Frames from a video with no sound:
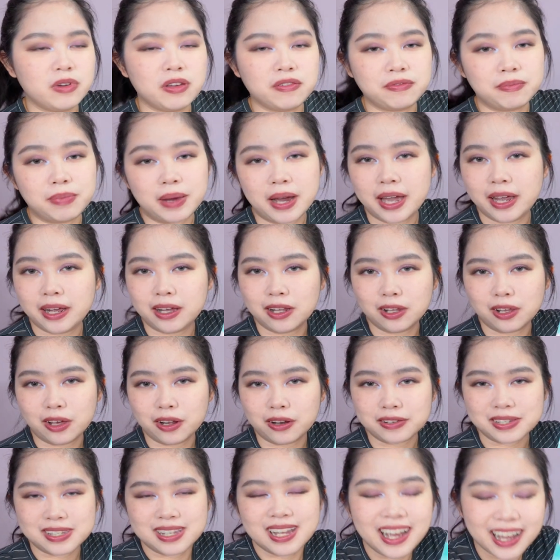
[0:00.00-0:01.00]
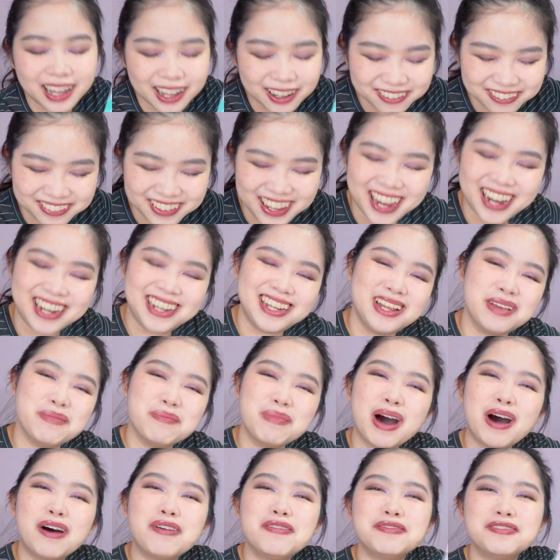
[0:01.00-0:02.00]
with buying a lot of stuff at the
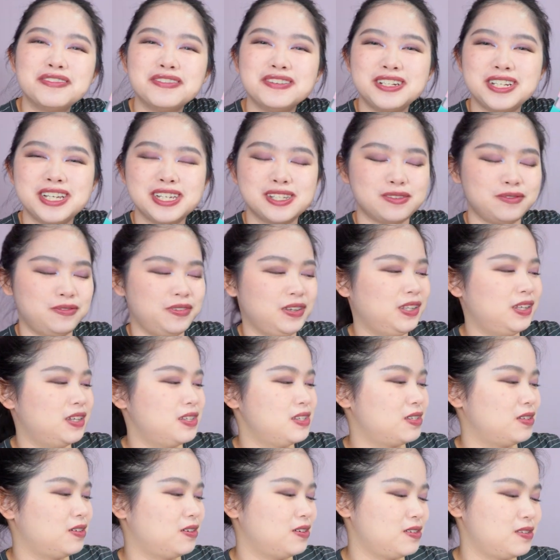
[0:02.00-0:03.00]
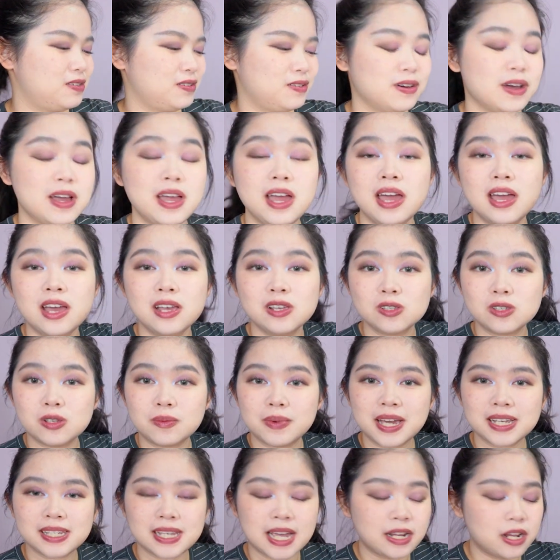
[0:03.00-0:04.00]
Mount Fuji souvenir store. So
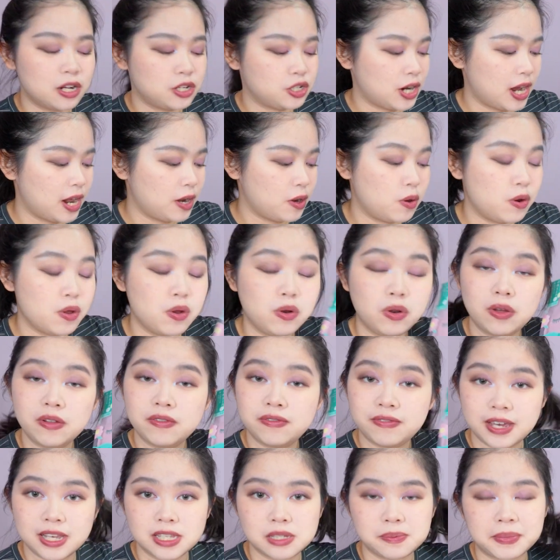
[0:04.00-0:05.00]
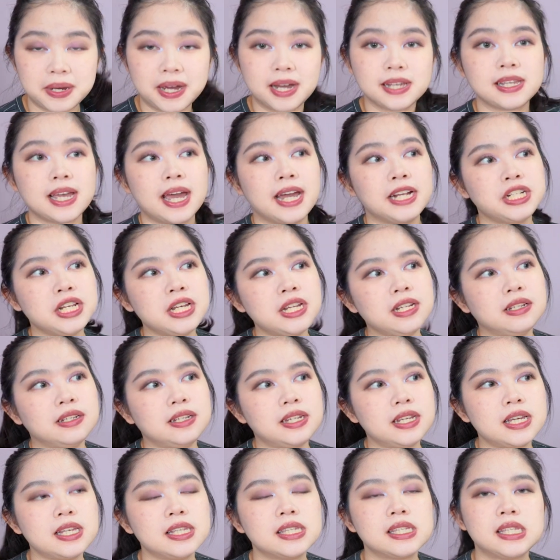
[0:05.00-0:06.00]
super excited to try Lun face mask. I actually
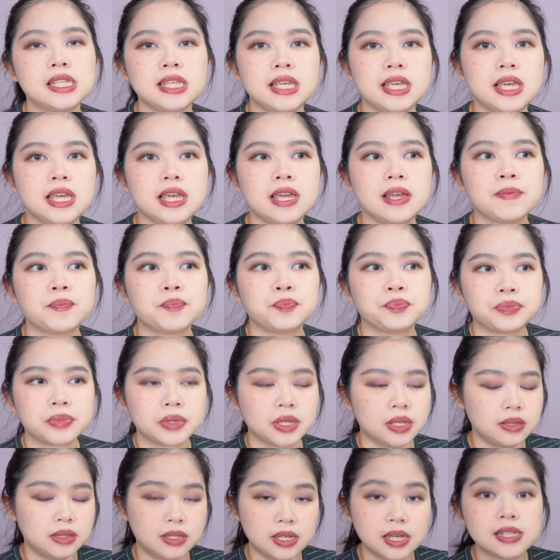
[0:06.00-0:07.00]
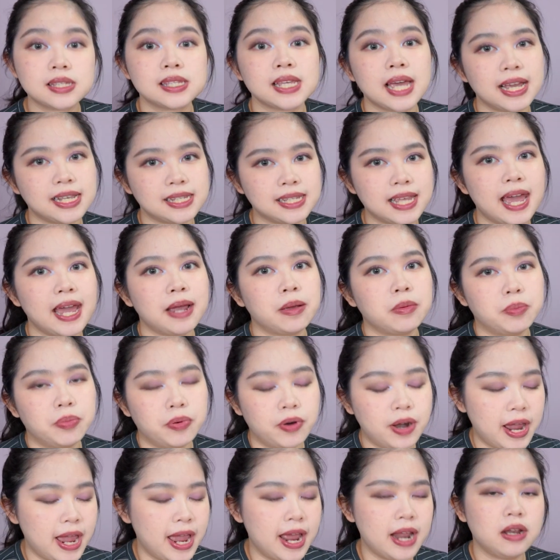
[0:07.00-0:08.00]
did see this exact
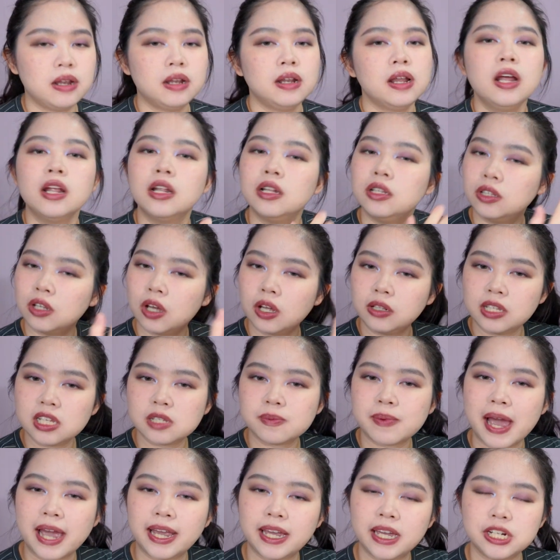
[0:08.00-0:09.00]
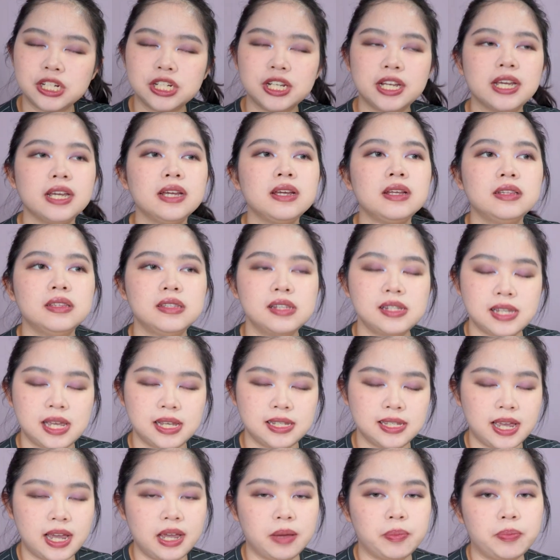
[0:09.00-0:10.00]
brand, not this packaging, this
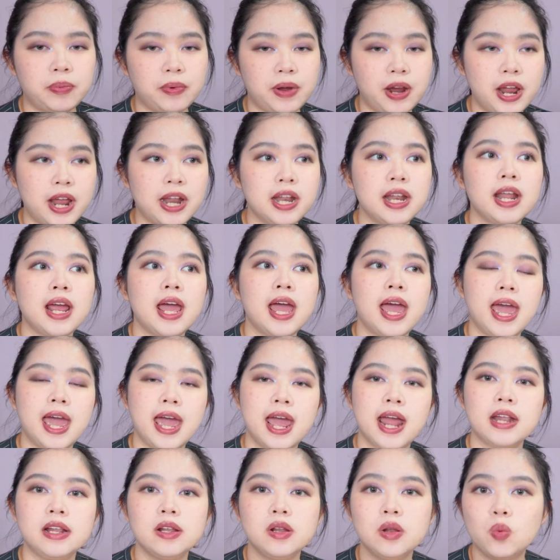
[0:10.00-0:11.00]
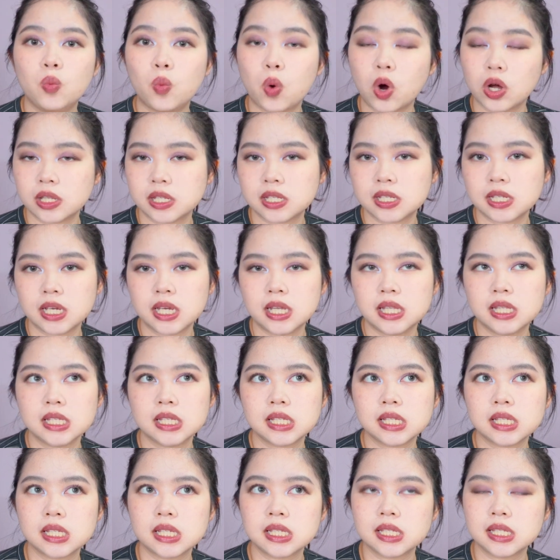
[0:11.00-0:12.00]
exact brand at
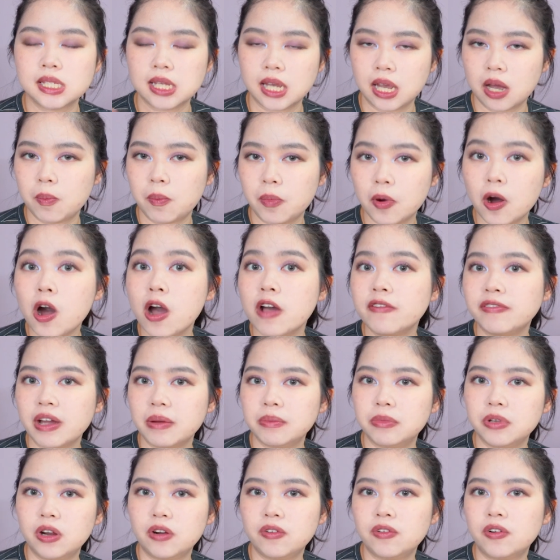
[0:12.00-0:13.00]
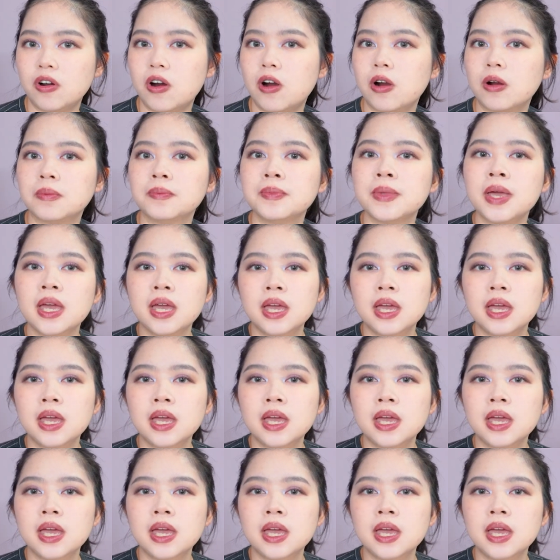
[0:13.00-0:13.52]
Watson's Singapore, if I'm not wrong.